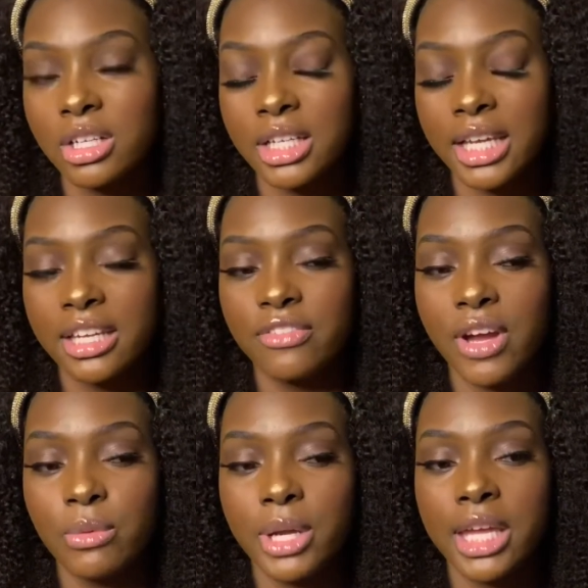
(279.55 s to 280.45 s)
Like if
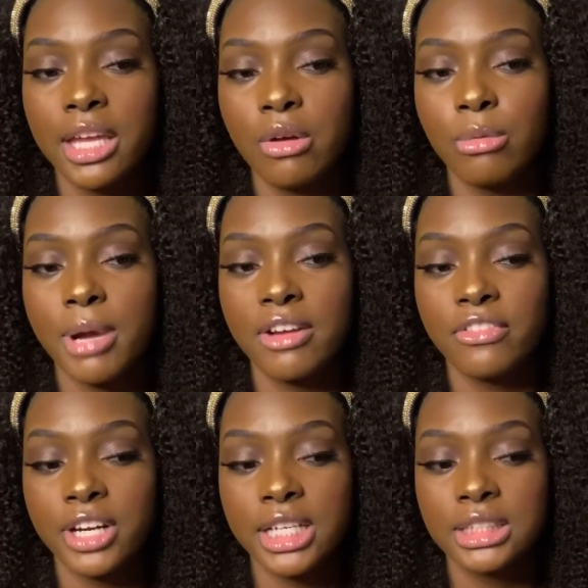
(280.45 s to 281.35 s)
I would hang out with my
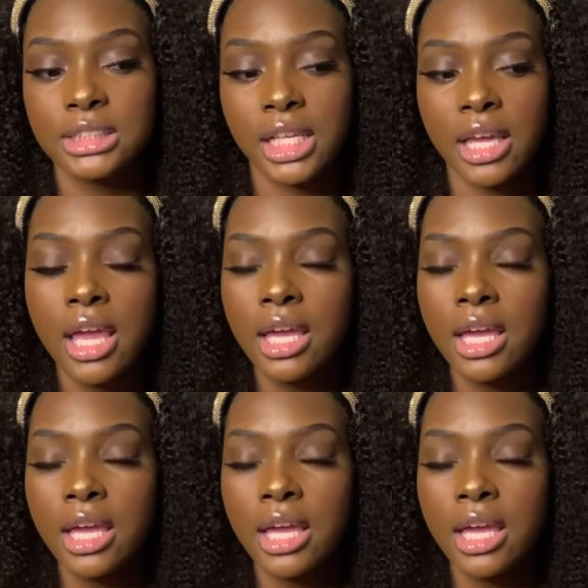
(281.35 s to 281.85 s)
friends, like